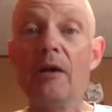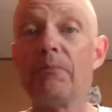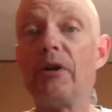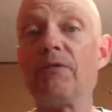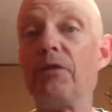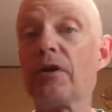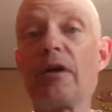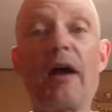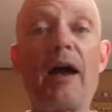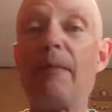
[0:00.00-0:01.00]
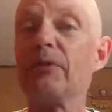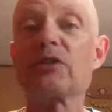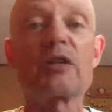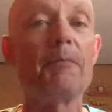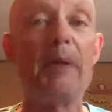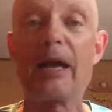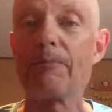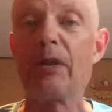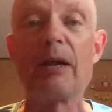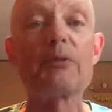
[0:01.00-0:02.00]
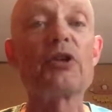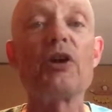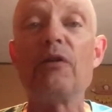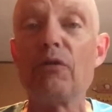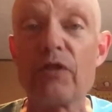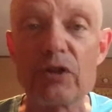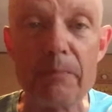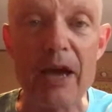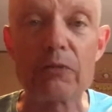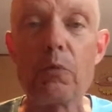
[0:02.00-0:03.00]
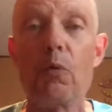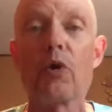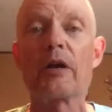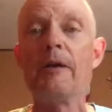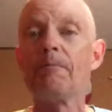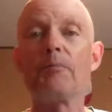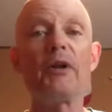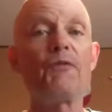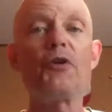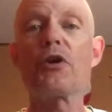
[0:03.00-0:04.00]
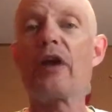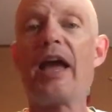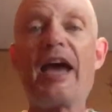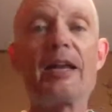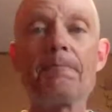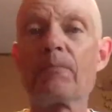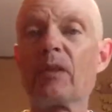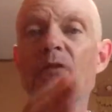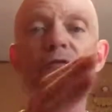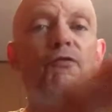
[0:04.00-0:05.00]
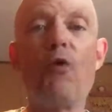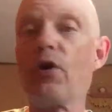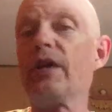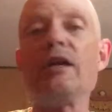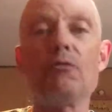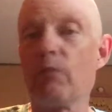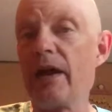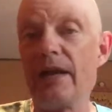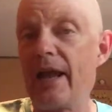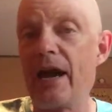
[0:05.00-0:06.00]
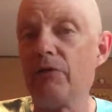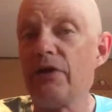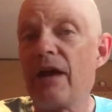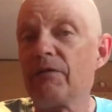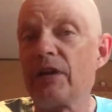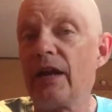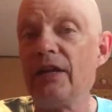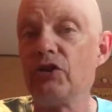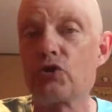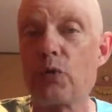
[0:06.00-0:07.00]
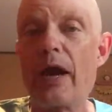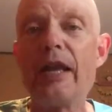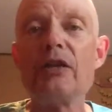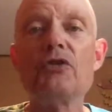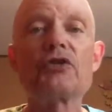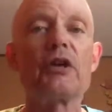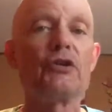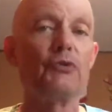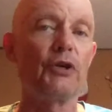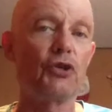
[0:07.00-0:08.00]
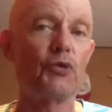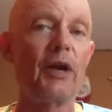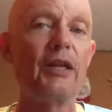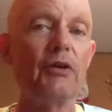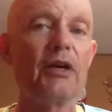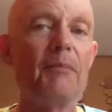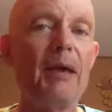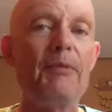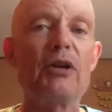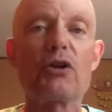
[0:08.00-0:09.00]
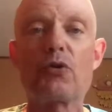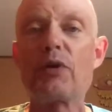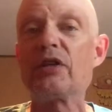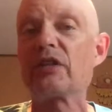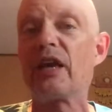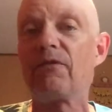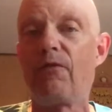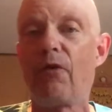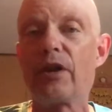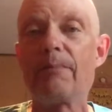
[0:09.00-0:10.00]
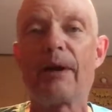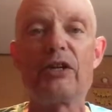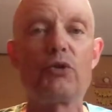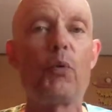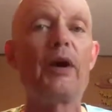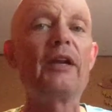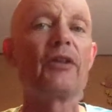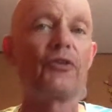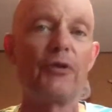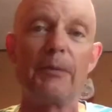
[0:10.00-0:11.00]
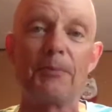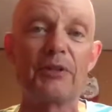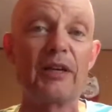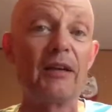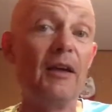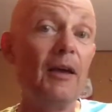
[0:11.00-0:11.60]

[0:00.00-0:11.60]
But if you're, I'm just going to make up the numbers. I don't know if this math will work. But if you're at 40 right now and you haven't done any training, you start doing training, you can maybe increase that 40 by 20 to 30%.